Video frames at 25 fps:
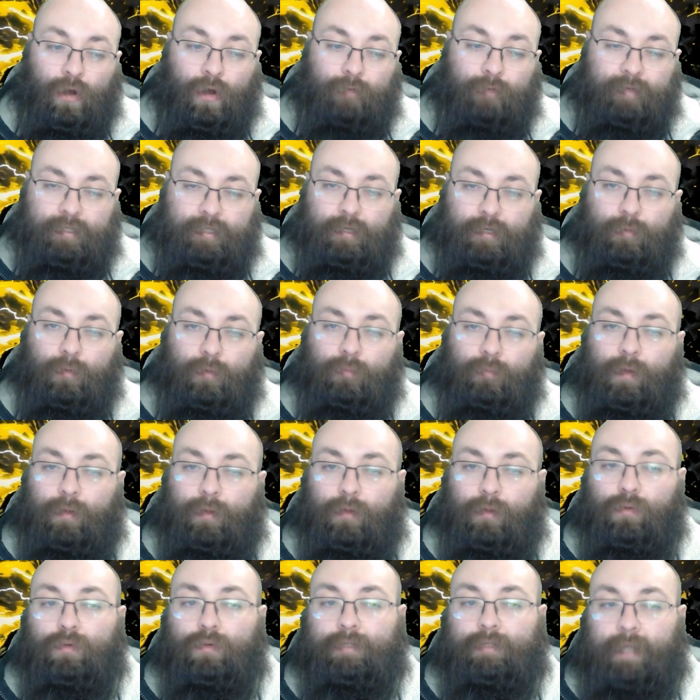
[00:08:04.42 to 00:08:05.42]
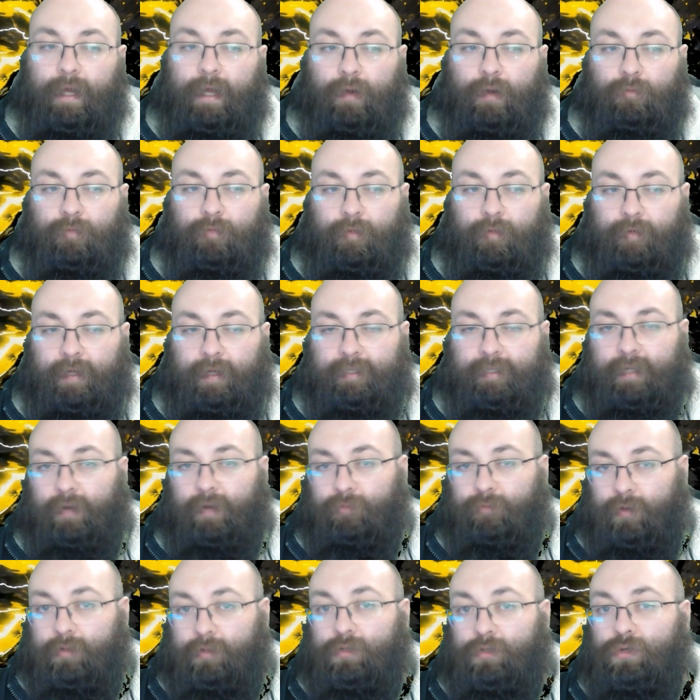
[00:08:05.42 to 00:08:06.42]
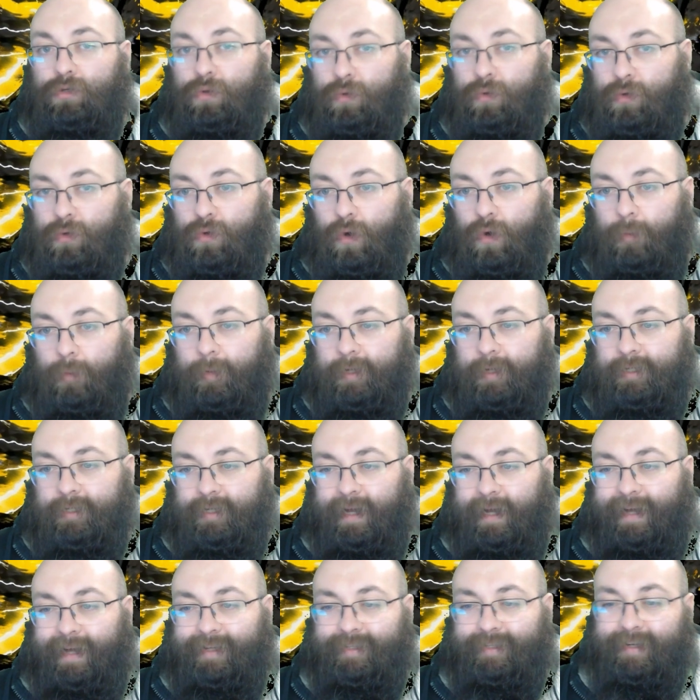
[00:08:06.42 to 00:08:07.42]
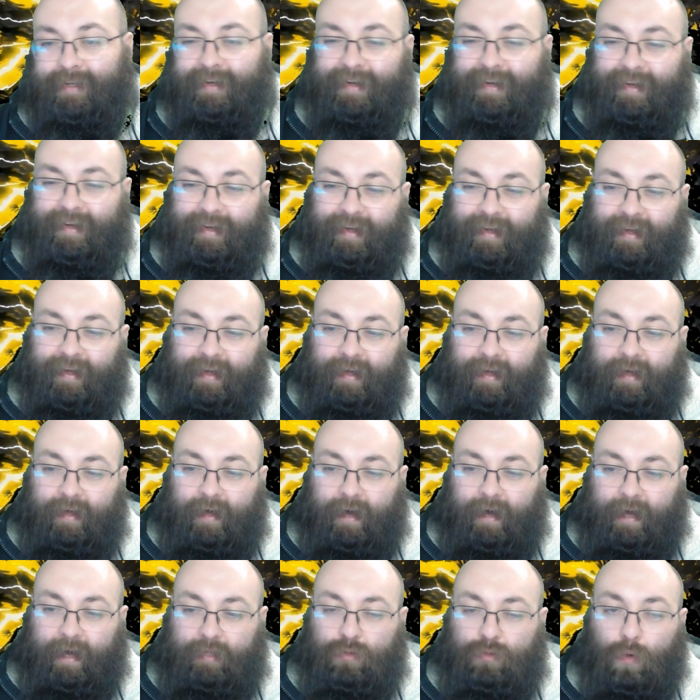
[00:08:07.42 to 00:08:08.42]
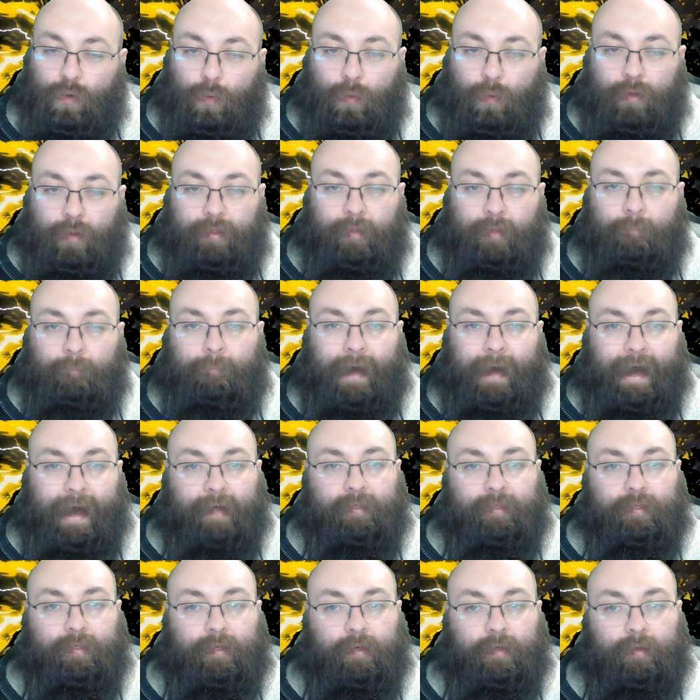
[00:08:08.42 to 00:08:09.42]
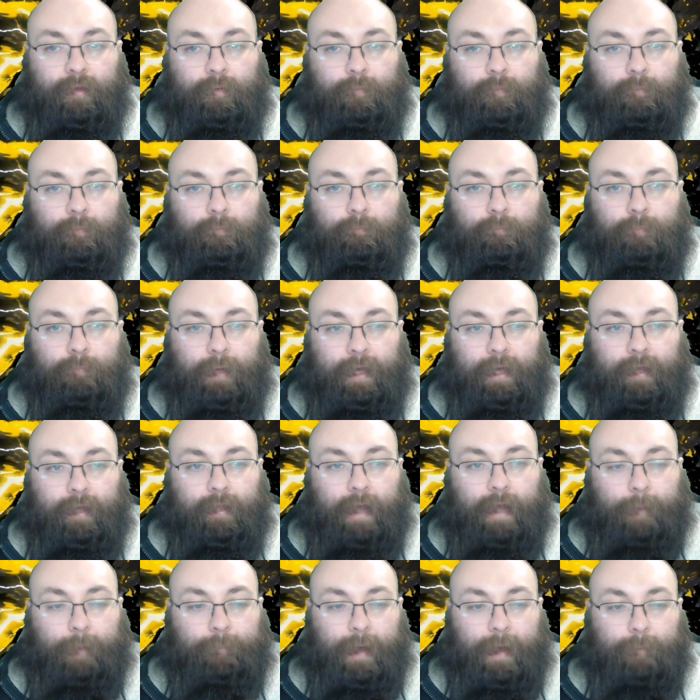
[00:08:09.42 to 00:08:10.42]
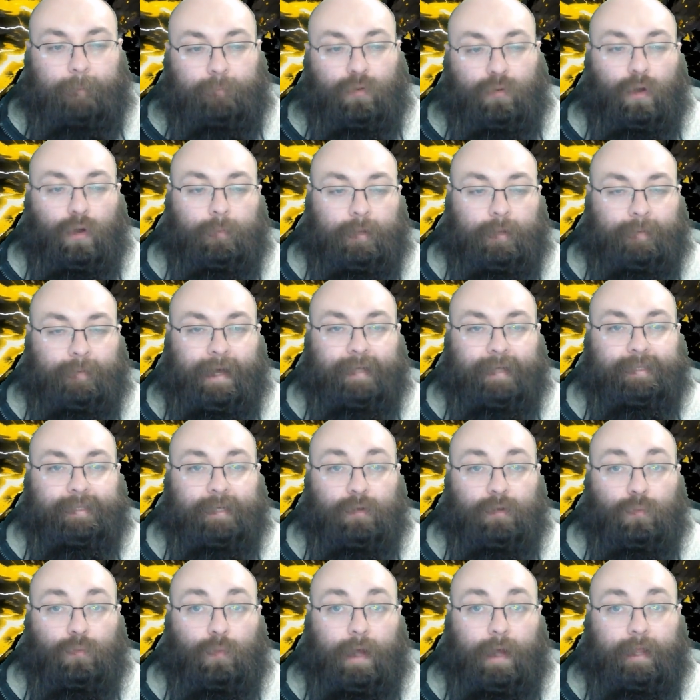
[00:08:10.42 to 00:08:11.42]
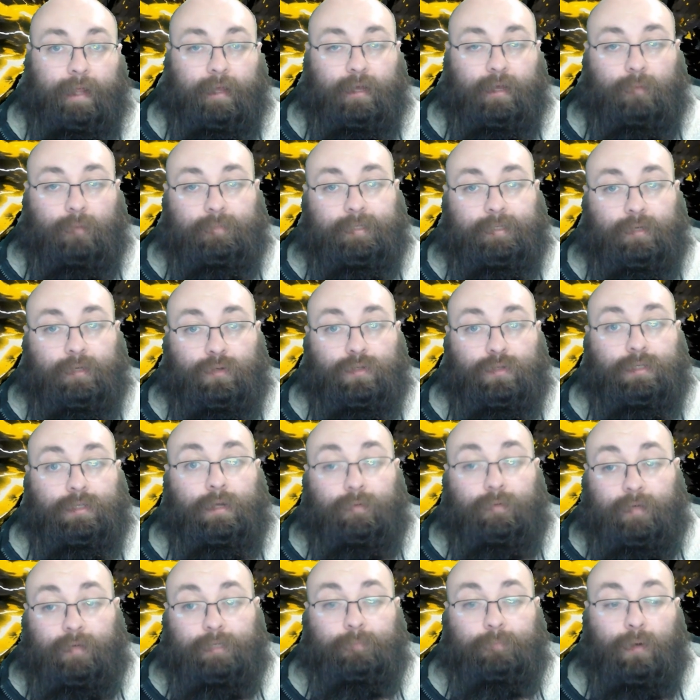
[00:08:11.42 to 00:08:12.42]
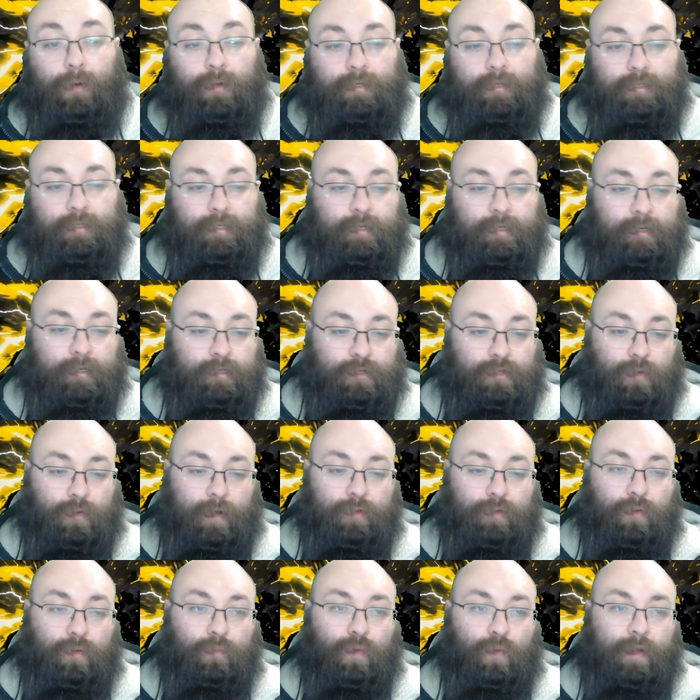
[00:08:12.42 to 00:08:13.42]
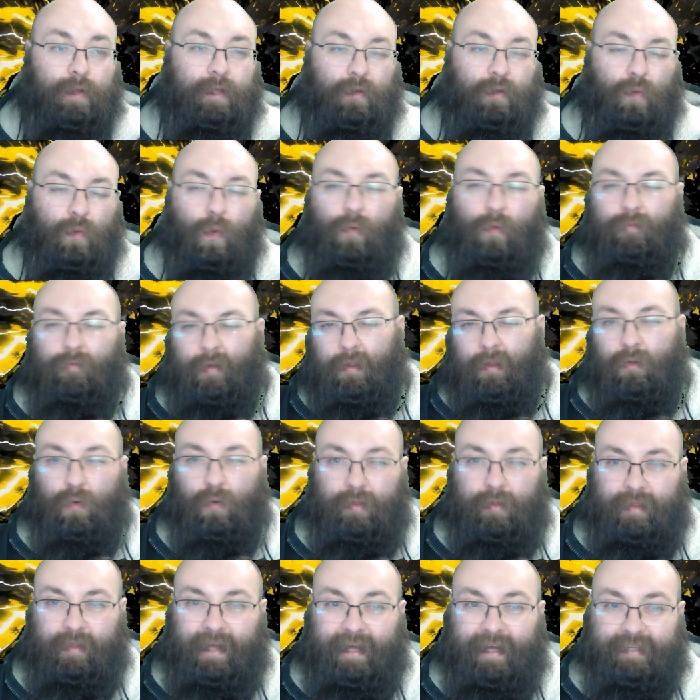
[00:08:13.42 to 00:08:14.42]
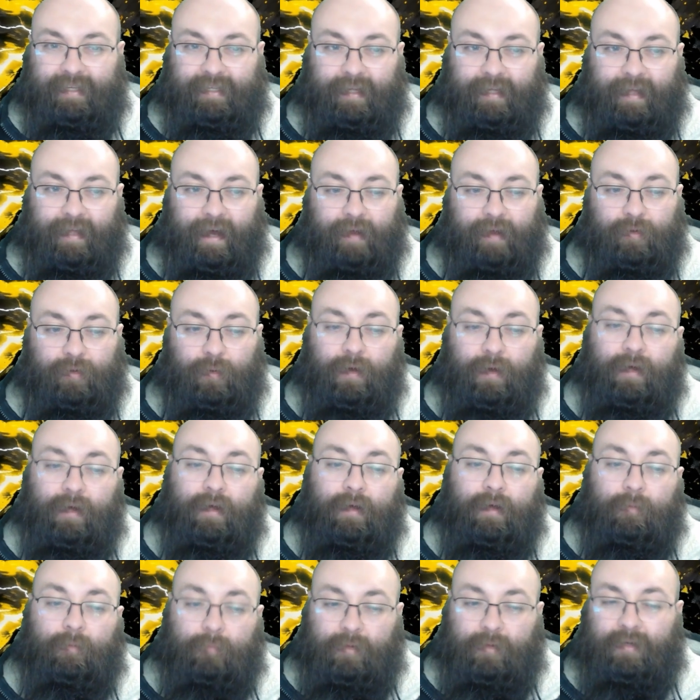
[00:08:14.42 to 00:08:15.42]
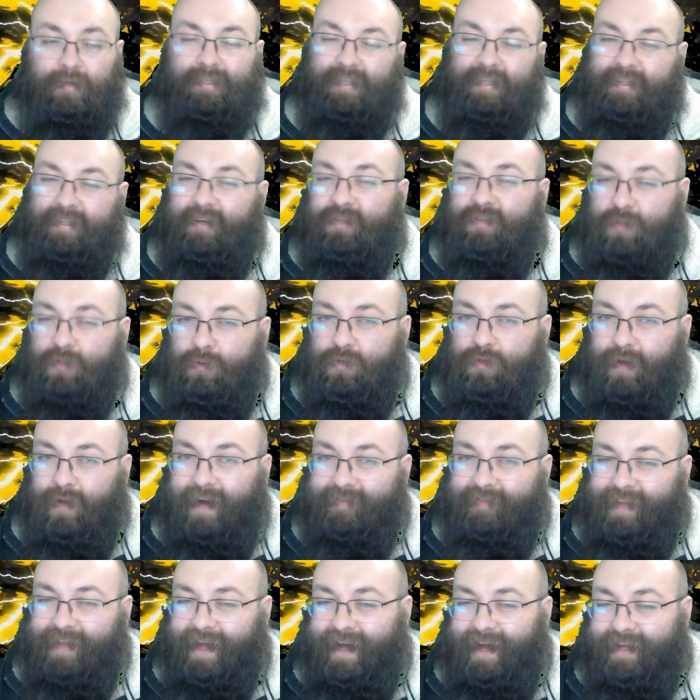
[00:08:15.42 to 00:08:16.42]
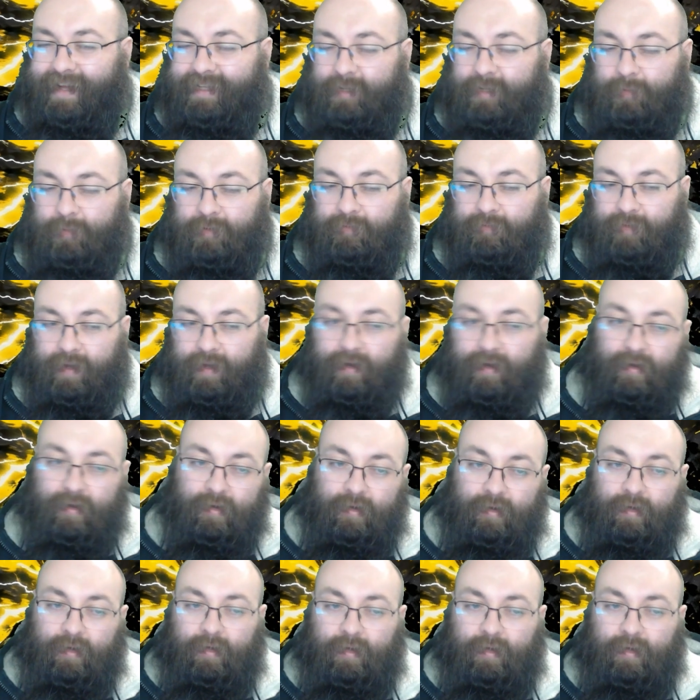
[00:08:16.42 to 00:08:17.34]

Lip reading: Obviously when we lose the health, the reason I run 2 copies is I don't want the math being a bit problematic when it comes to using a response. So I don't want to overload that scenario. Plus it does also have to hit, to be fair.